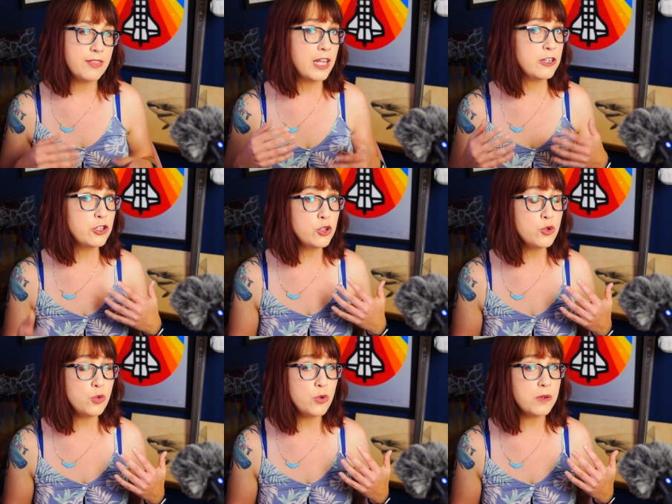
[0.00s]
than
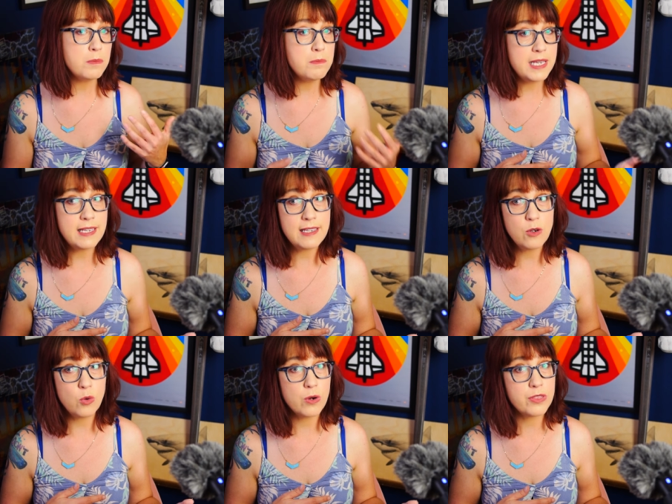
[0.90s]
you, me,
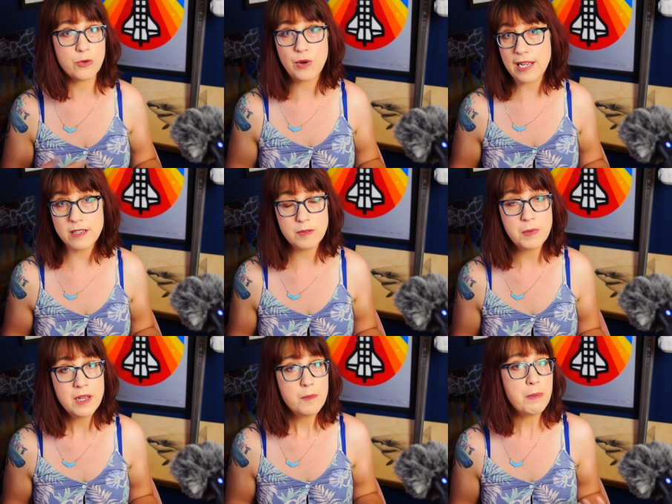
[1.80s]
or the
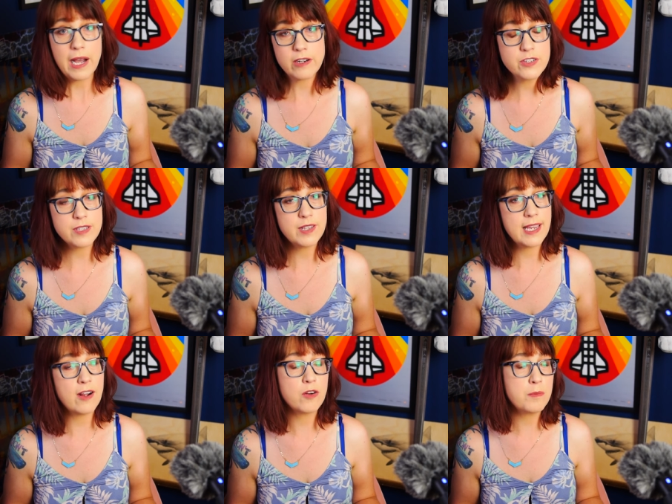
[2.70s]
random Pirates of the
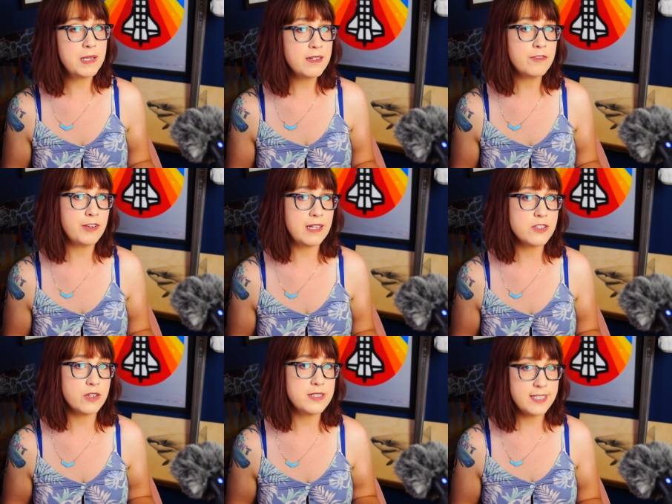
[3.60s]
Caribbean
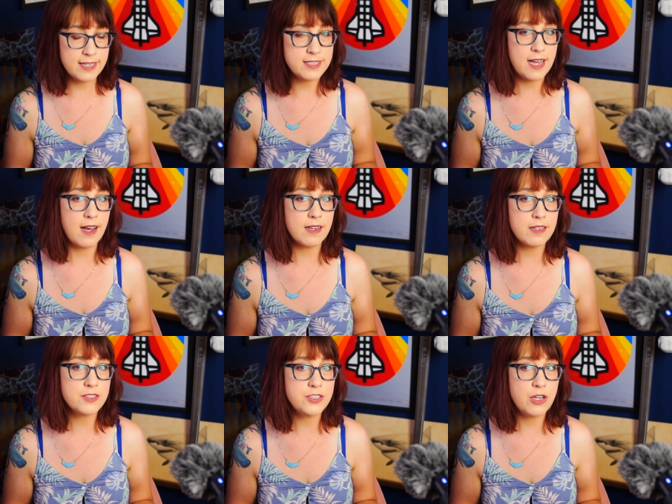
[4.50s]
fans on
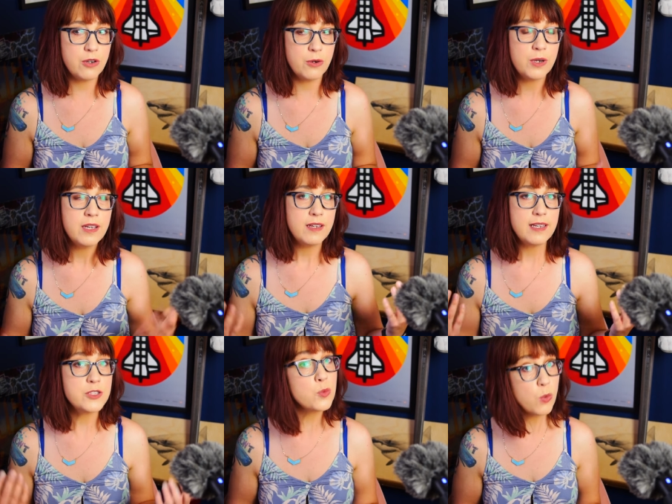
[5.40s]
TikTok. So
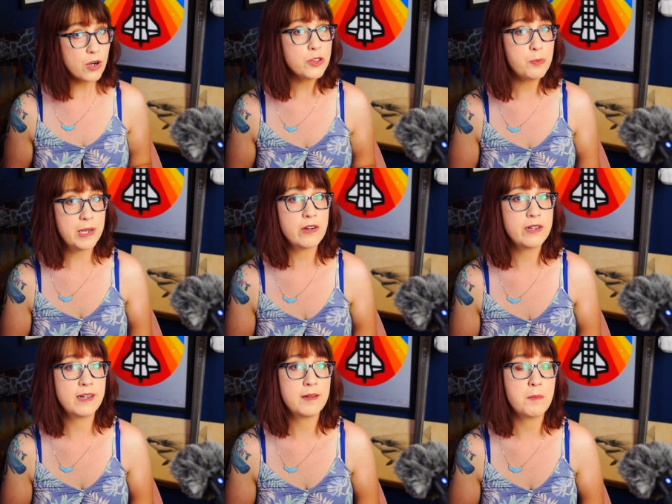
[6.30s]
it's worth
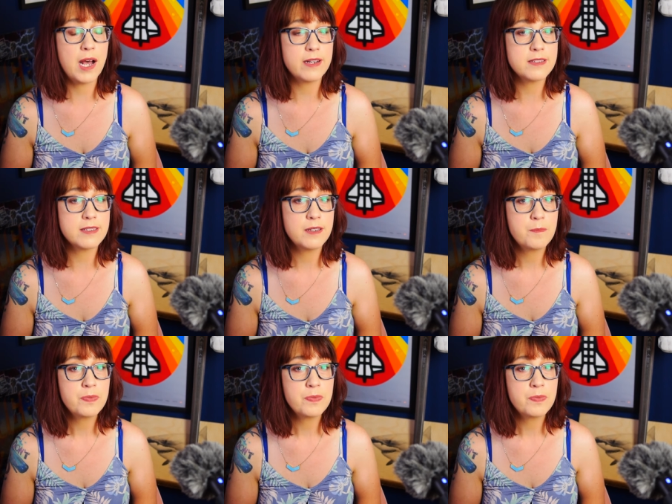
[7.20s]
bearing it in mind.